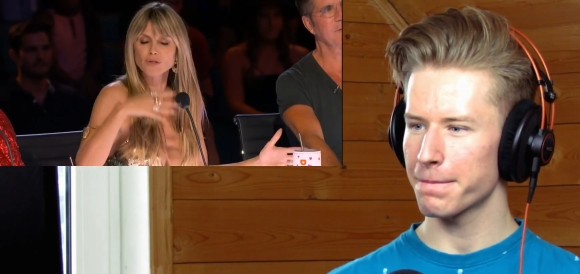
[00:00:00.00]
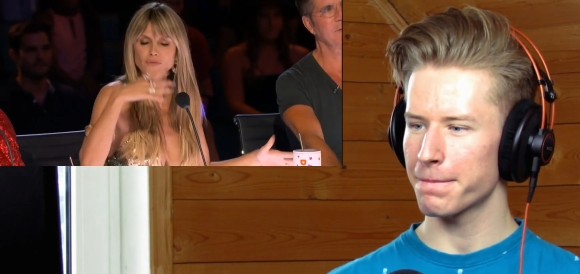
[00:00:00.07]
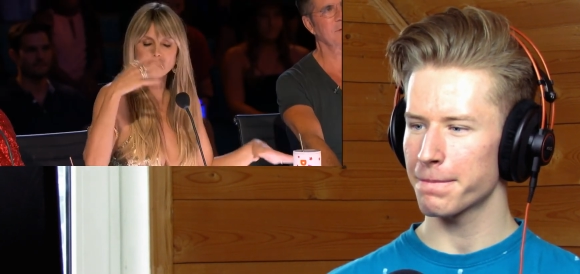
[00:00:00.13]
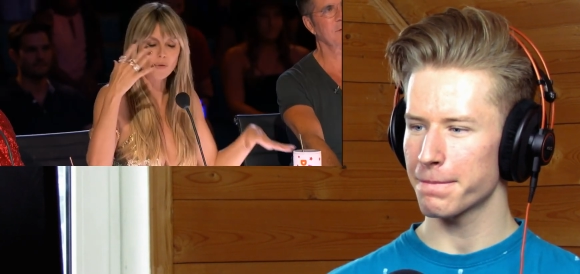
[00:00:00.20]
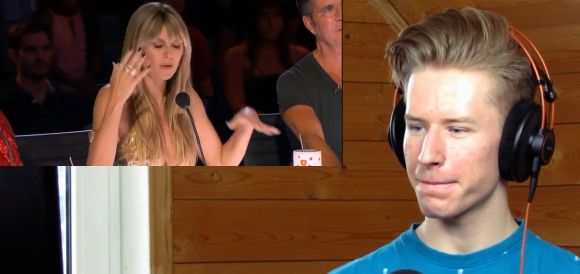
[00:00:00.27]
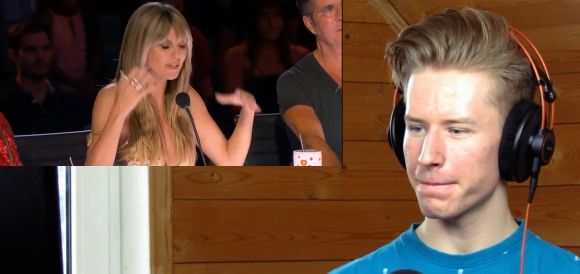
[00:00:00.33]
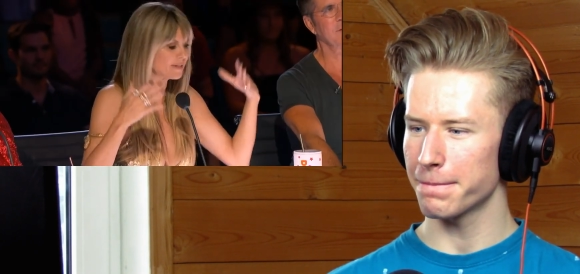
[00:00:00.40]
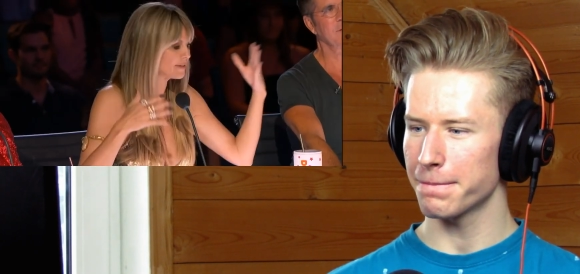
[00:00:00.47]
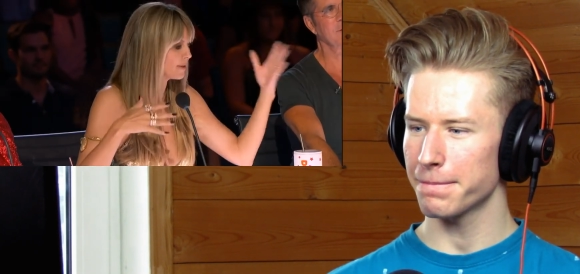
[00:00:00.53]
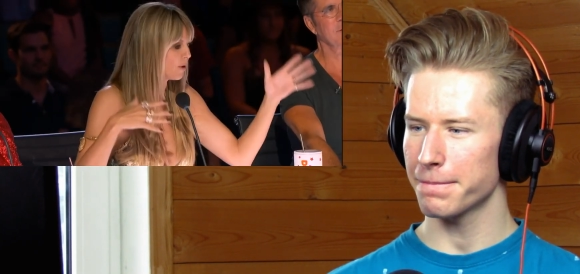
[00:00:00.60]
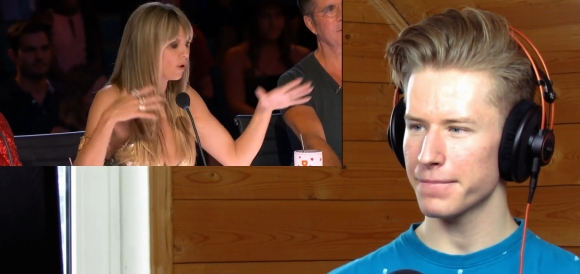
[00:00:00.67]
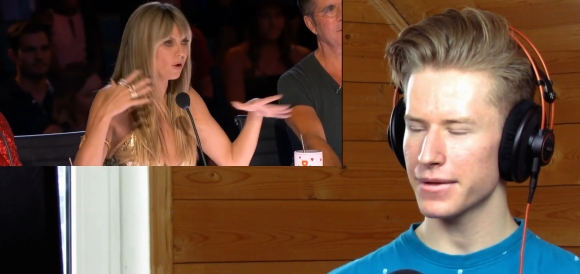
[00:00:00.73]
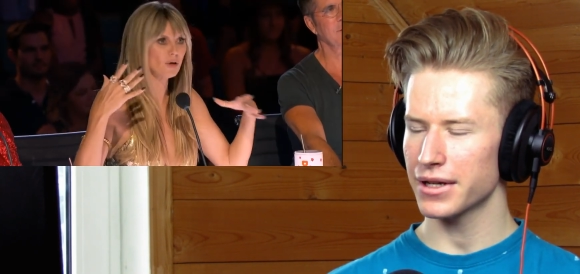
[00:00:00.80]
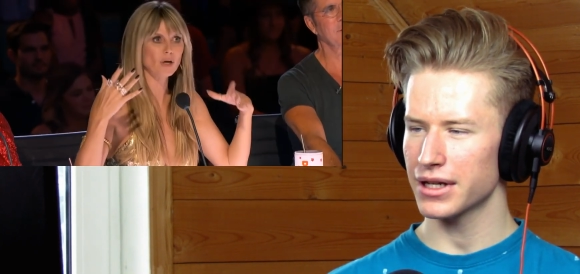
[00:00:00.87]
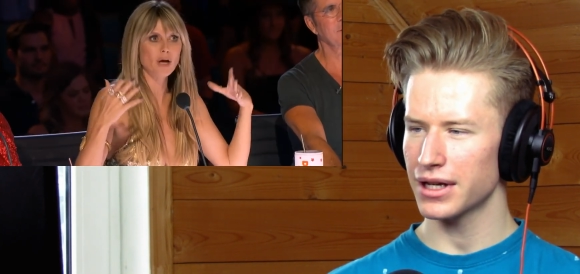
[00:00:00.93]
Speaker 1: voices are
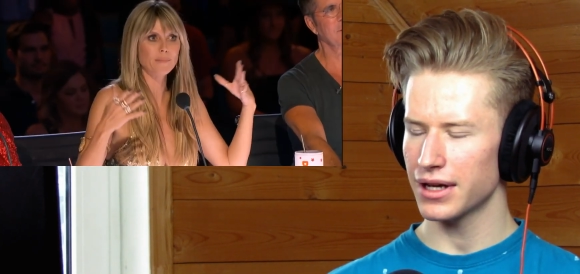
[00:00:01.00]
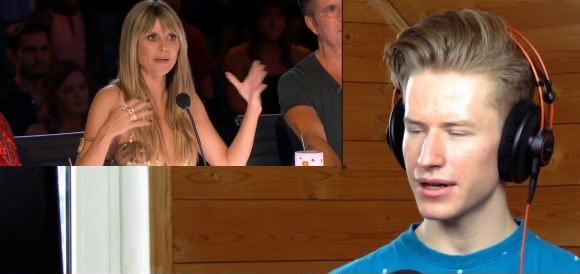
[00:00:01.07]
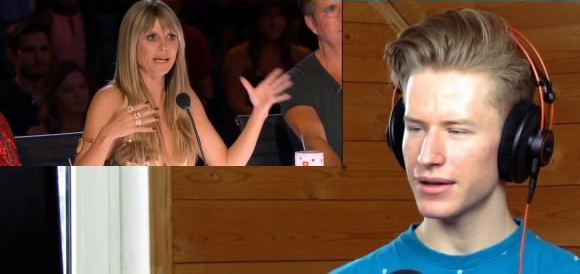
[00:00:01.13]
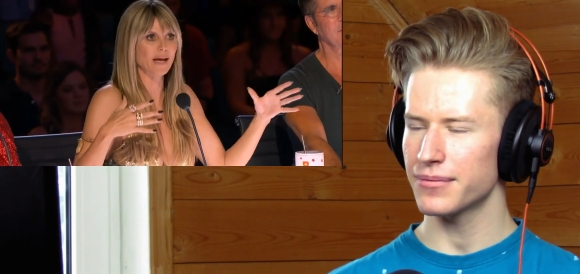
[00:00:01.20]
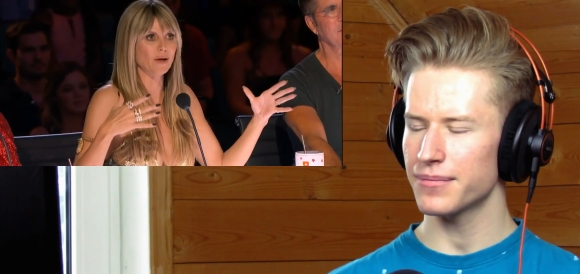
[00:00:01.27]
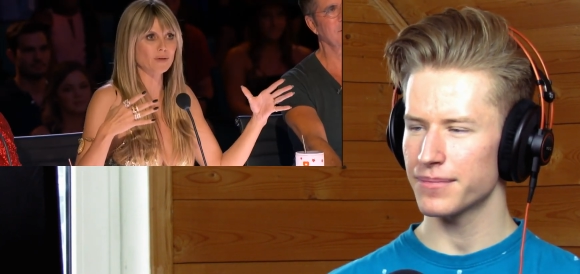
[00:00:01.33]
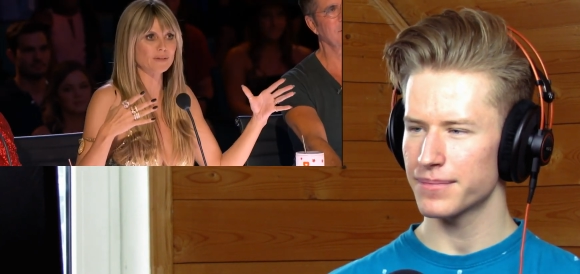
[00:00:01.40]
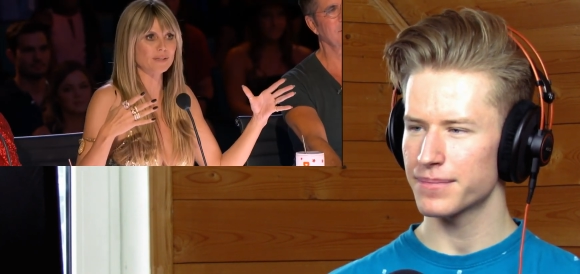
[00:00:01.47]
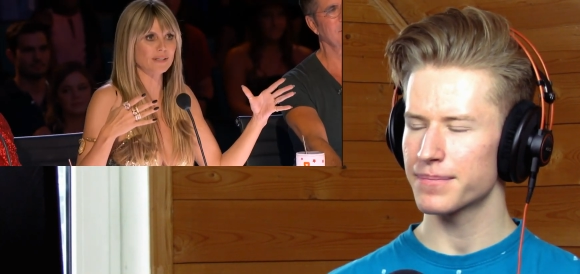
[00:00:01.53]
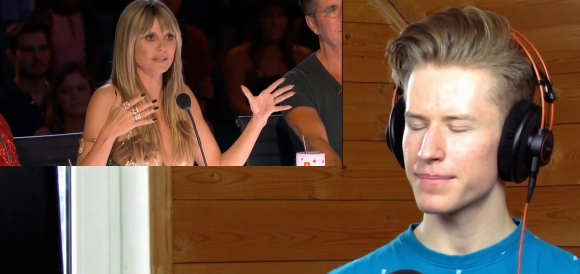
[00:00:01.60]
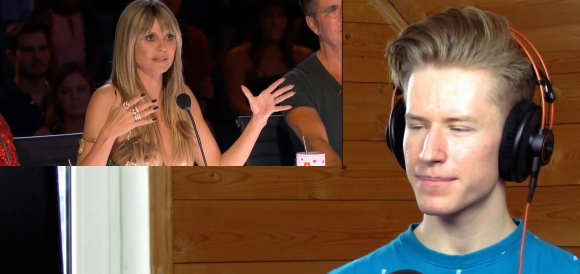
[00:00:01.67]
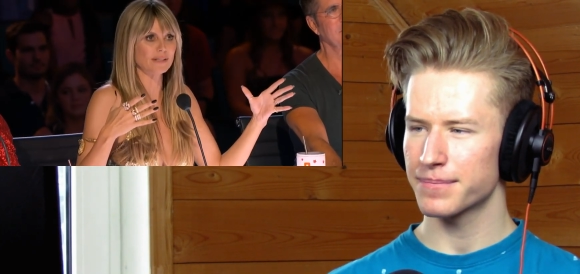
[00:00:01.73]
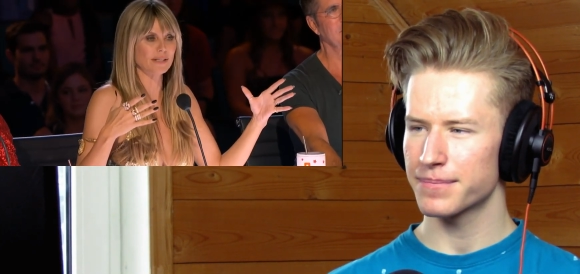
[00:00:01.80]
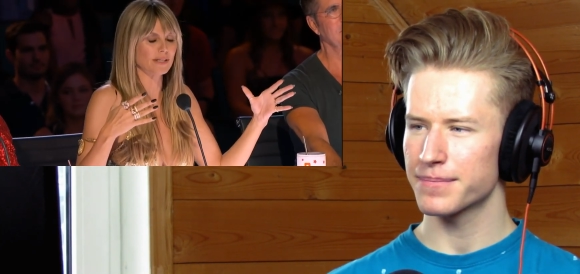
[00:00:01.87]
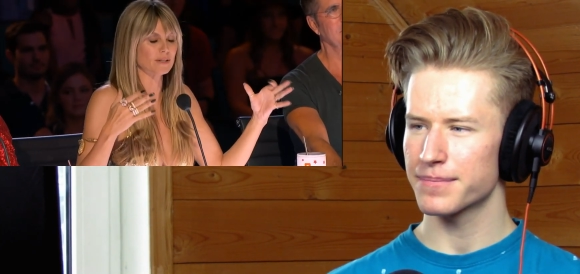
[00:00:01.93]
all coming out and it's
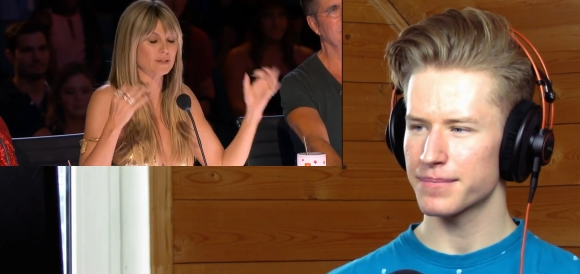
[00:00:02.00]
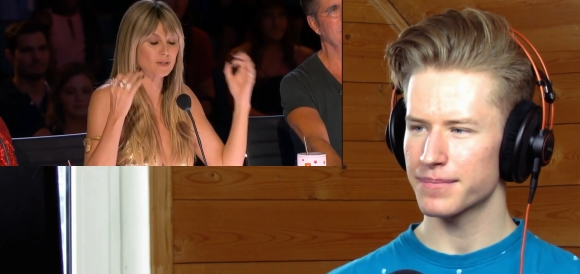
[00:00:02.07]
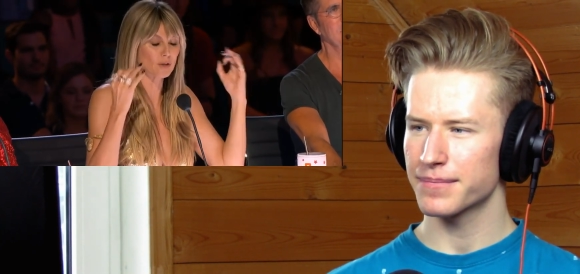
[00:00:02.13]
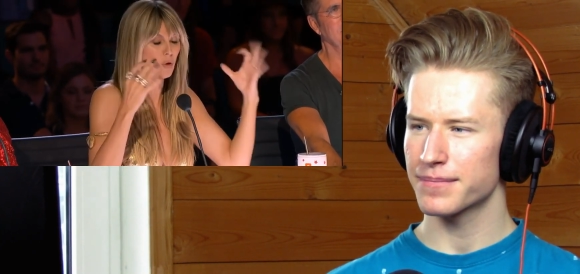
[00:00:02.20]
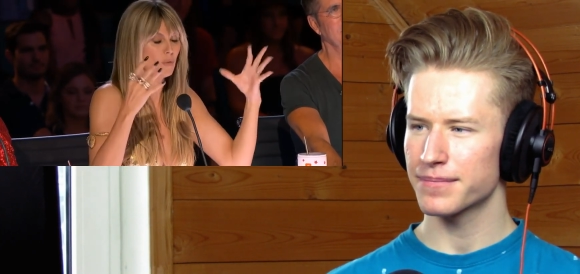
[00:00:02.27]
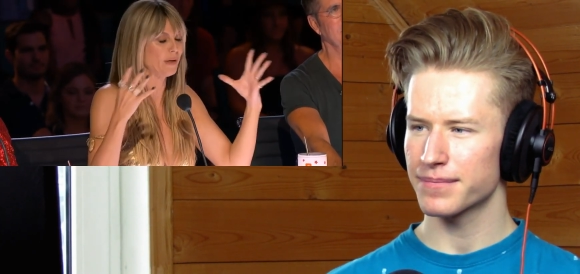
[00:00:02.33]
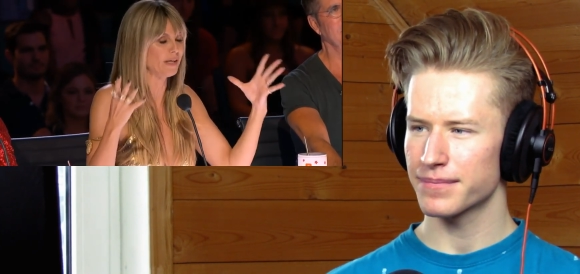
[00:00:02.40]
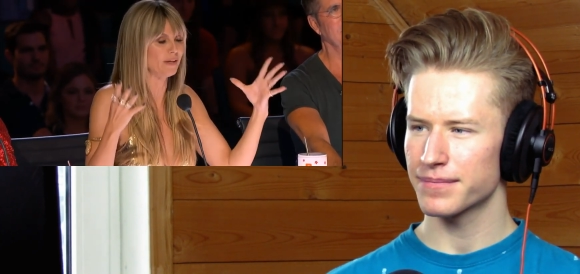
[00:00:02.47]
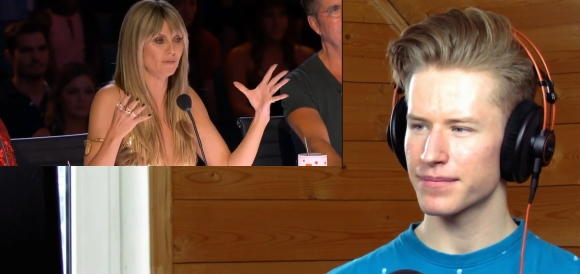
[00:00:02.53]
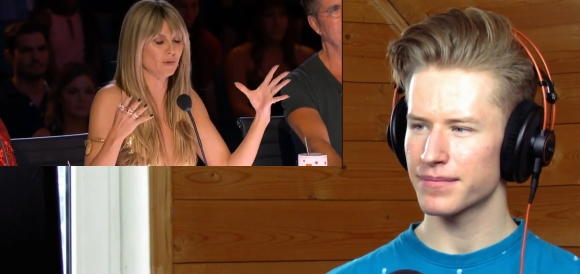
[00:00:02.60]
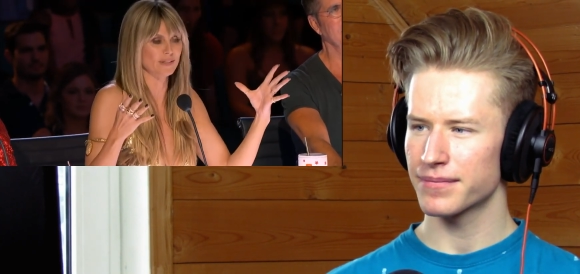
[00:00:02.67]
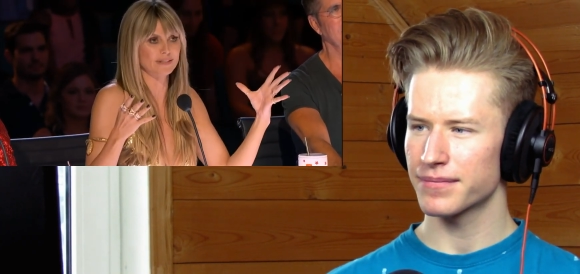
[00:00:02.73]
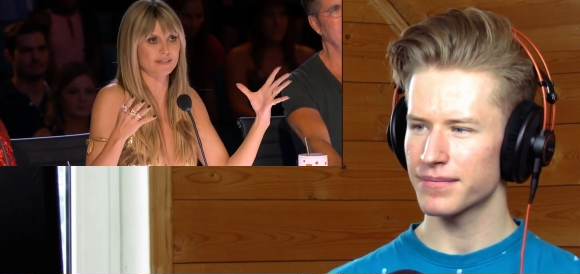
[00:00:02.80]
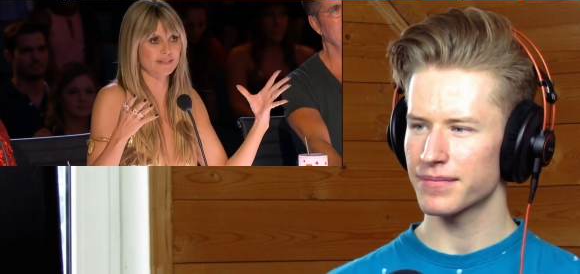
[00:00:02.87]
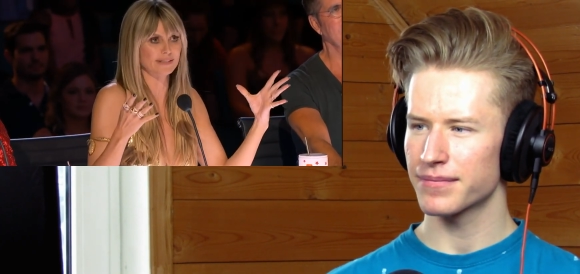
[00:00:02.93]
like so many
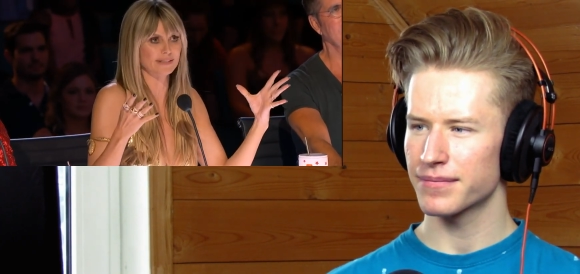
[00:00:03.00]
voices